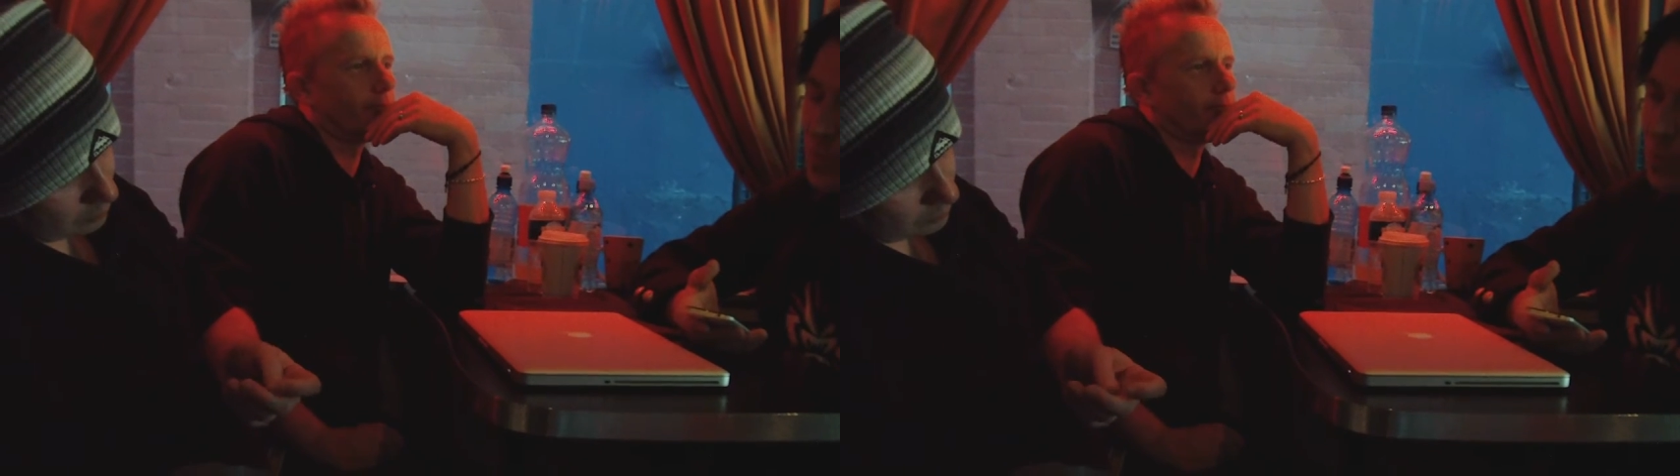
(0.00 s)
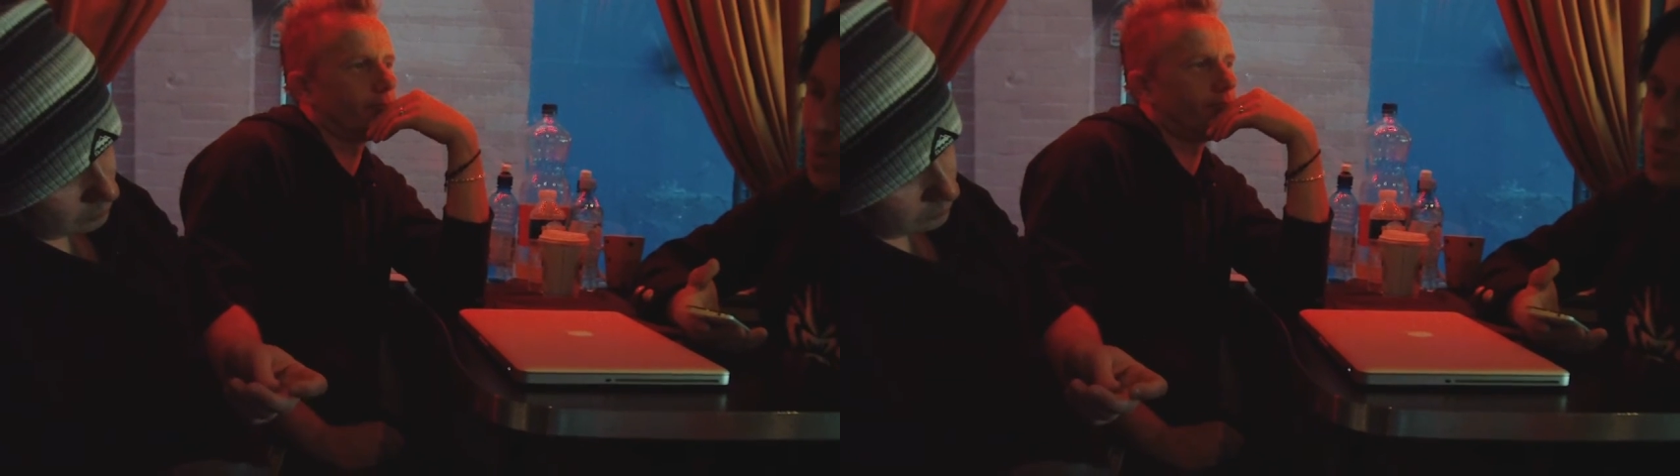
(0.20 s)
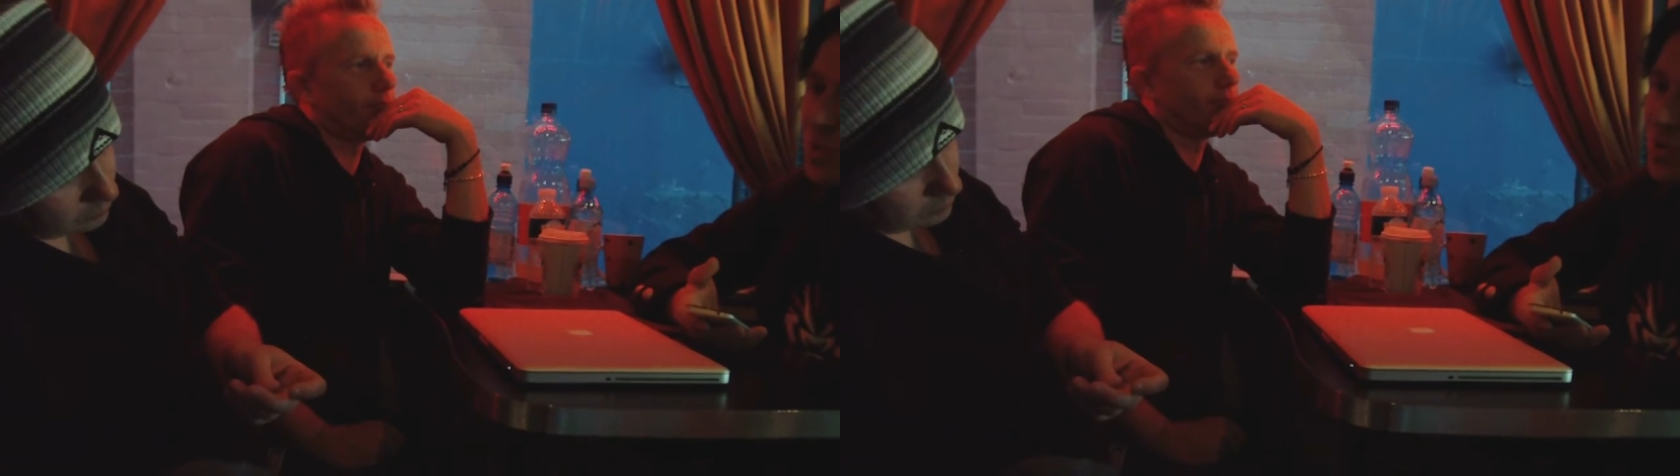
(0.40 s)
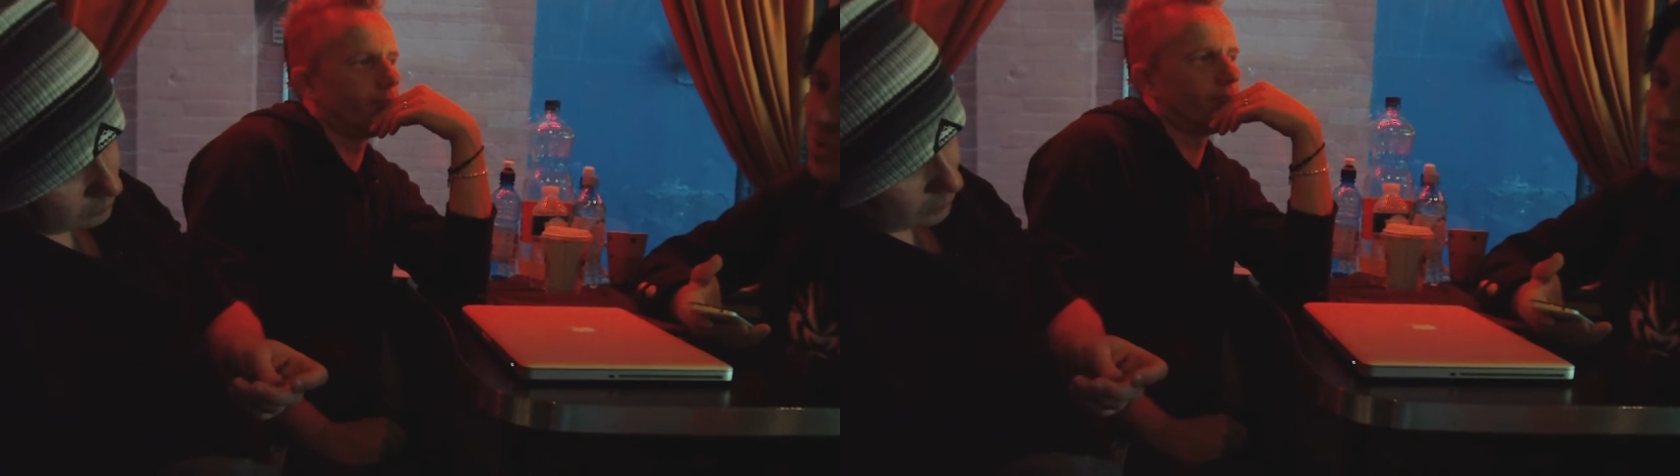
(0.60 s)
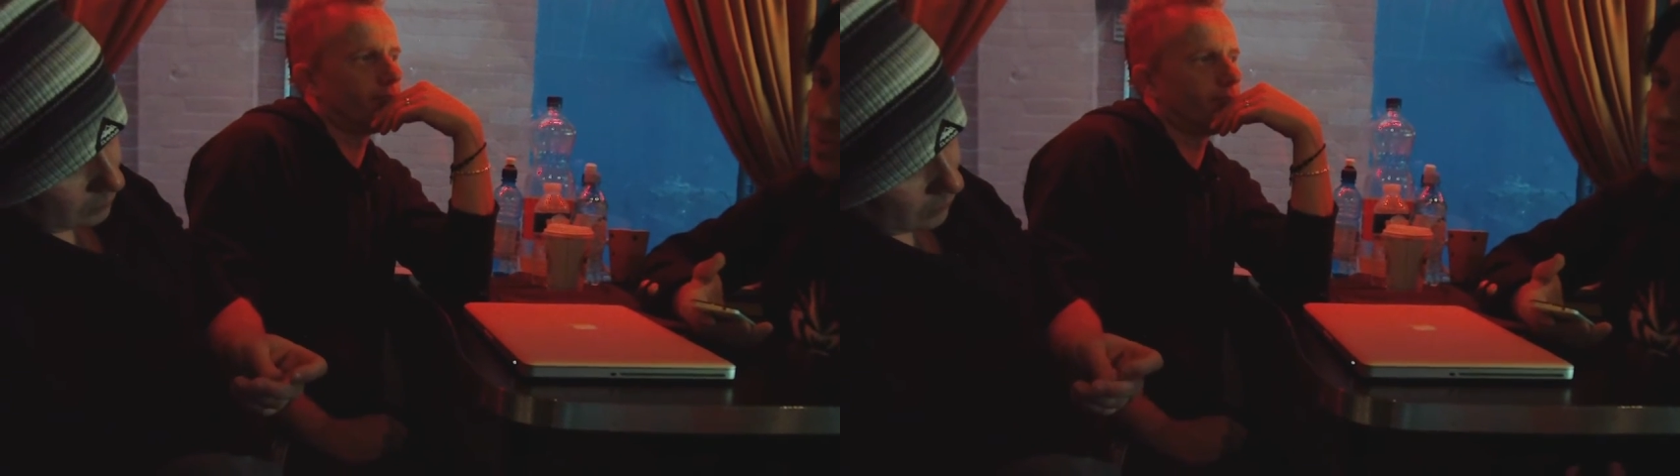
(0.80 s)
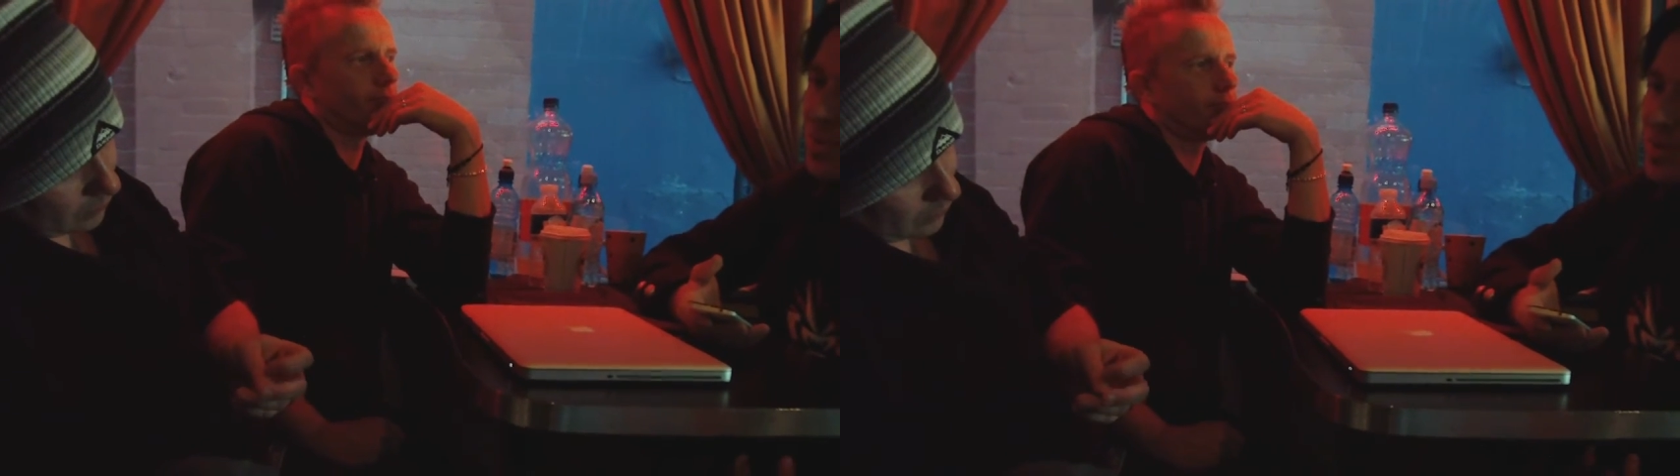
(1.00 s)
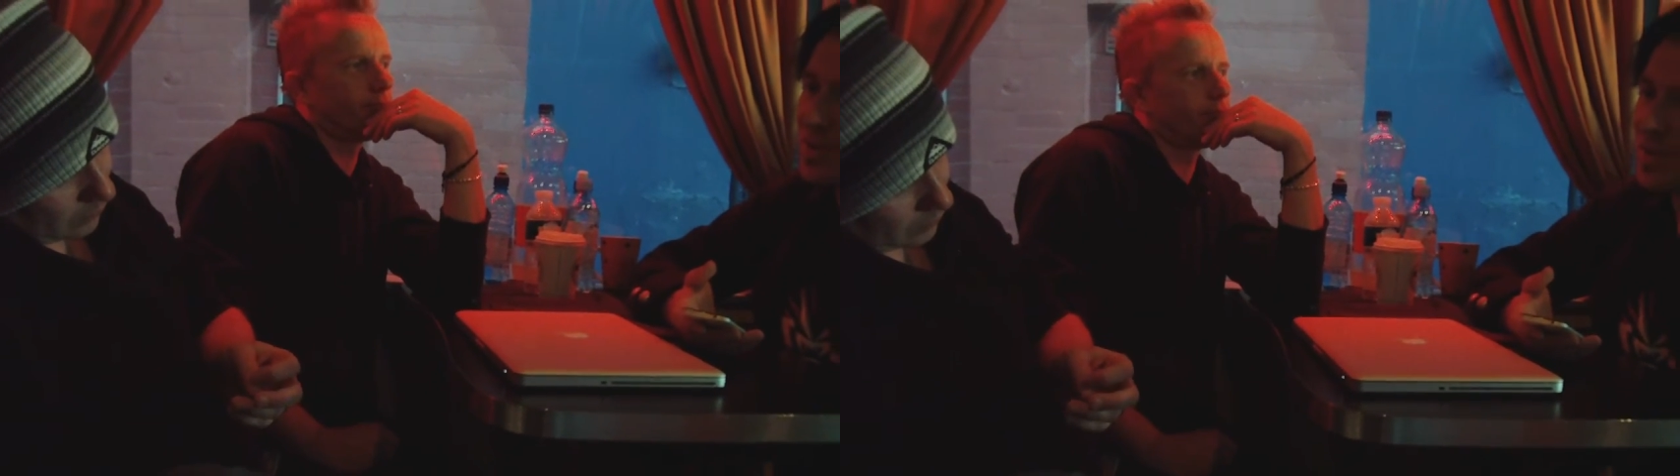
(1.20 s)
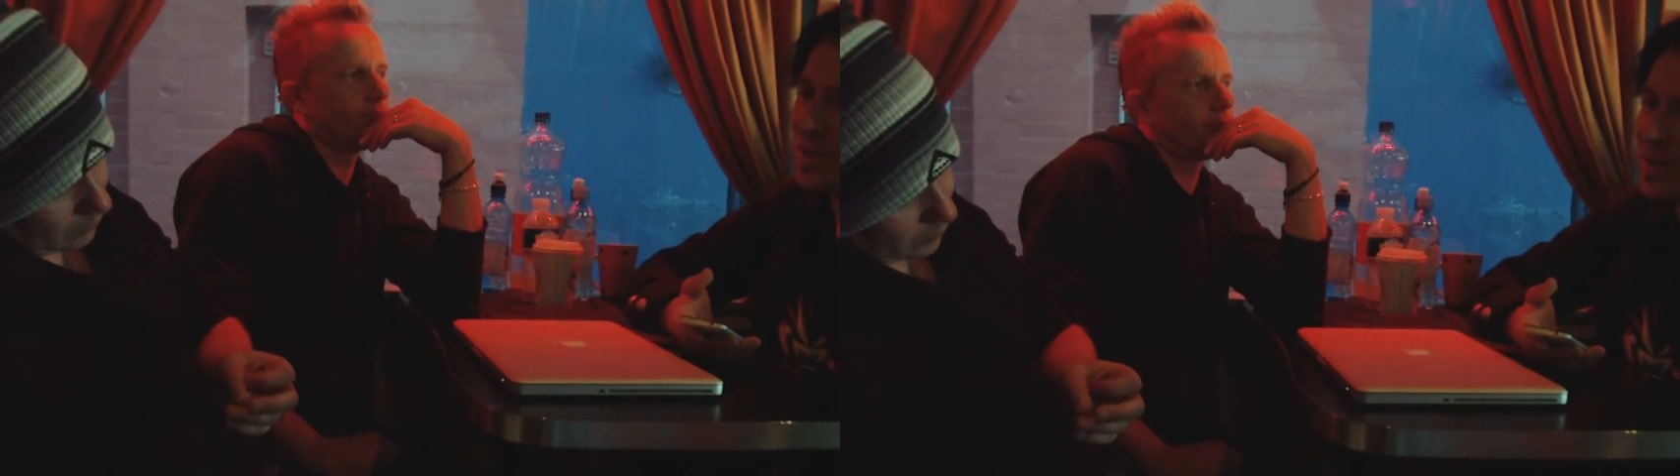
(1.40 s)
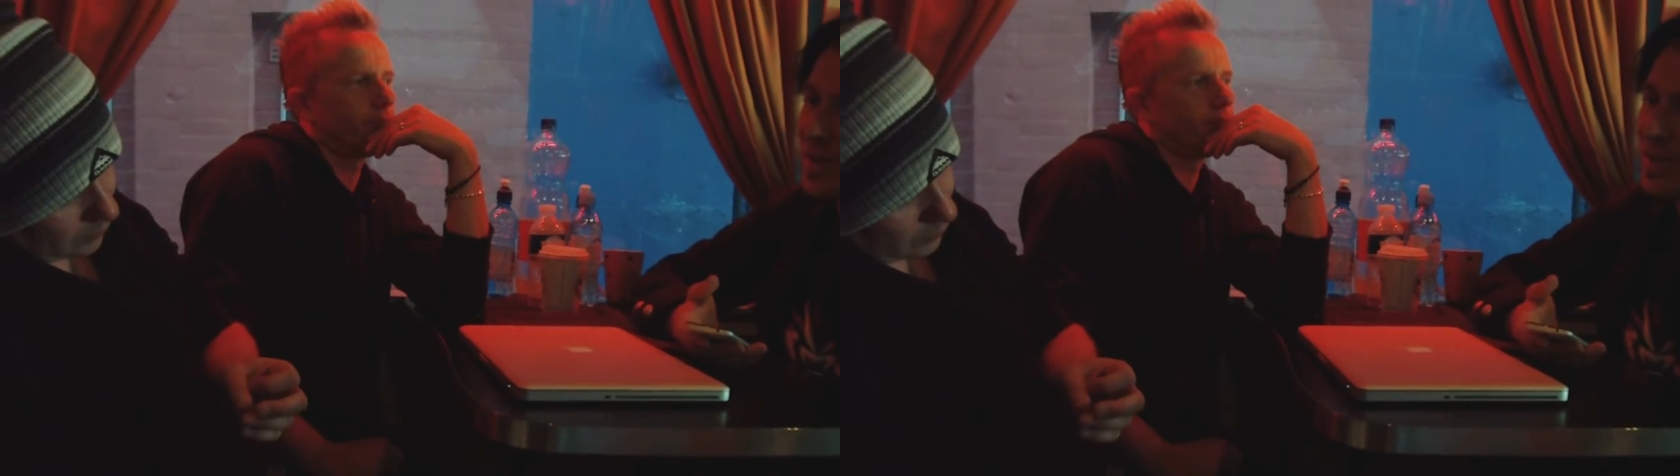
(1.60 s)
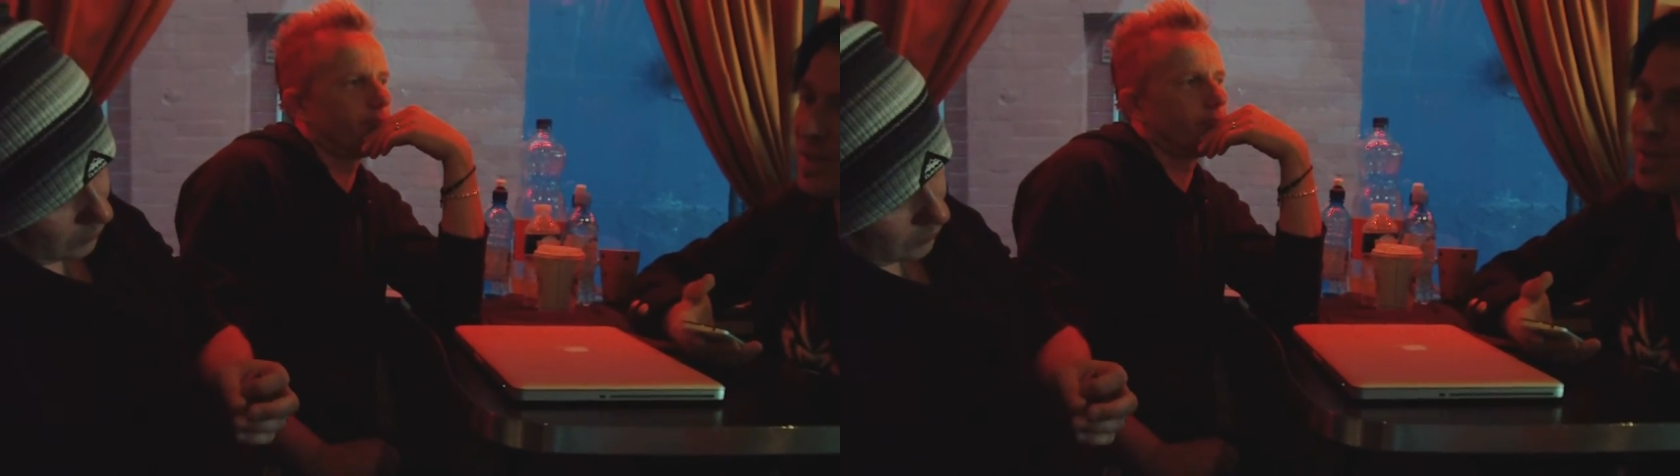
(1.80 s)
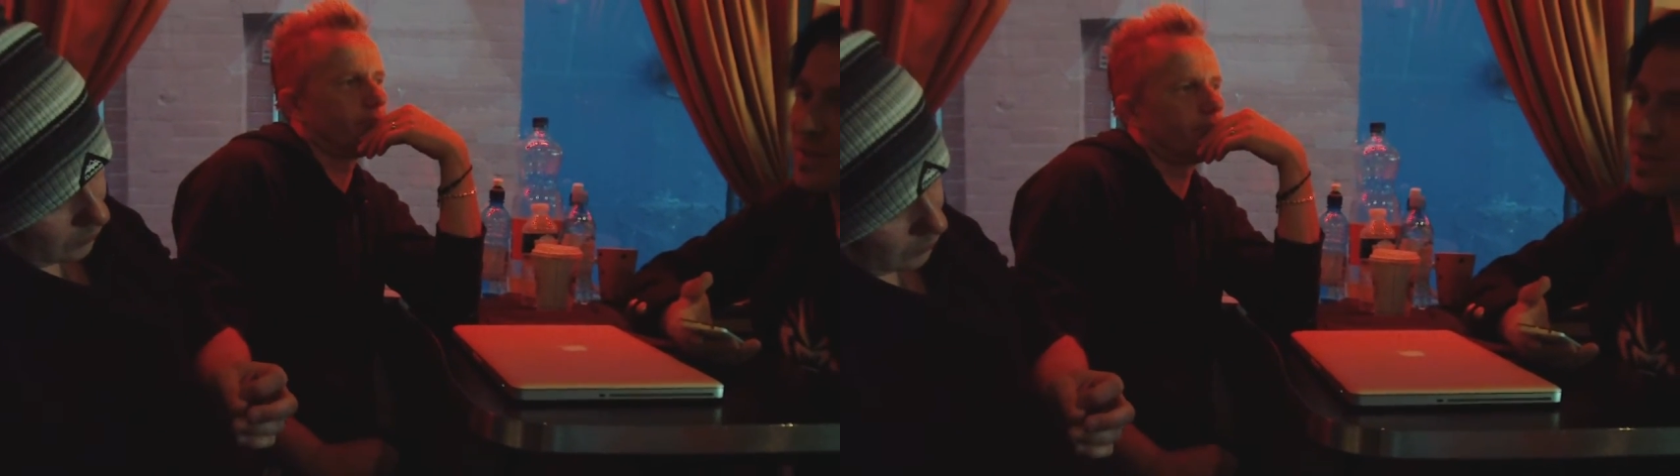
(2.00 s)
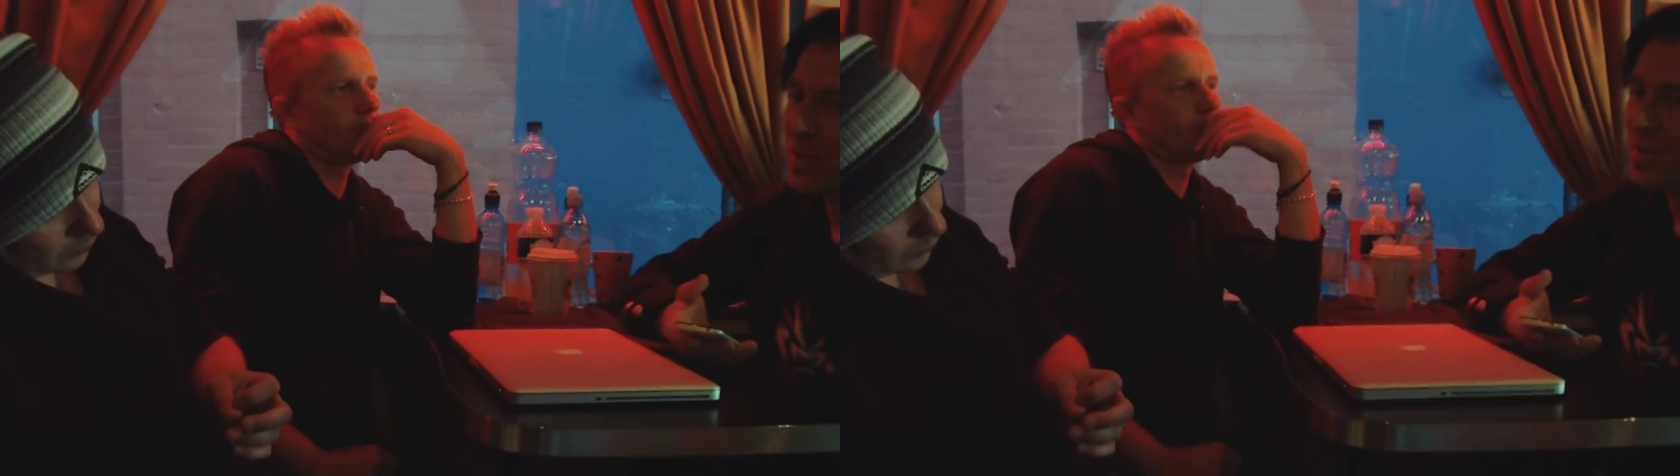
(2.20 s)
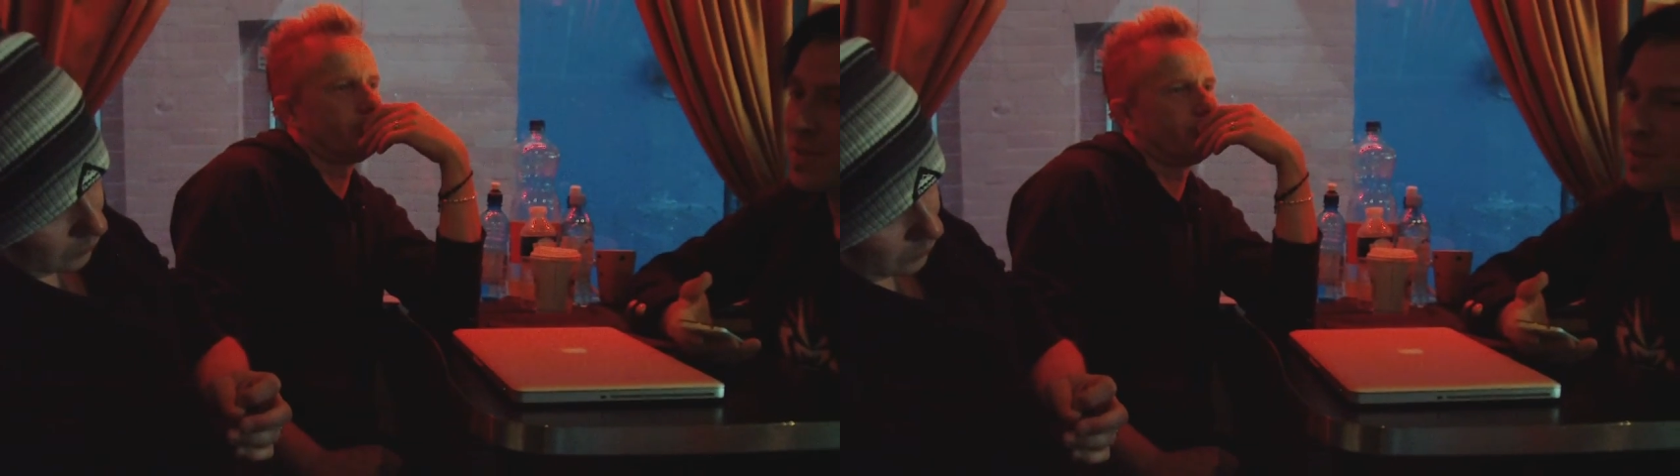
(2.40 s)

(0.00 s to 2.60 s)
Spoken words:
What would you consider is the thing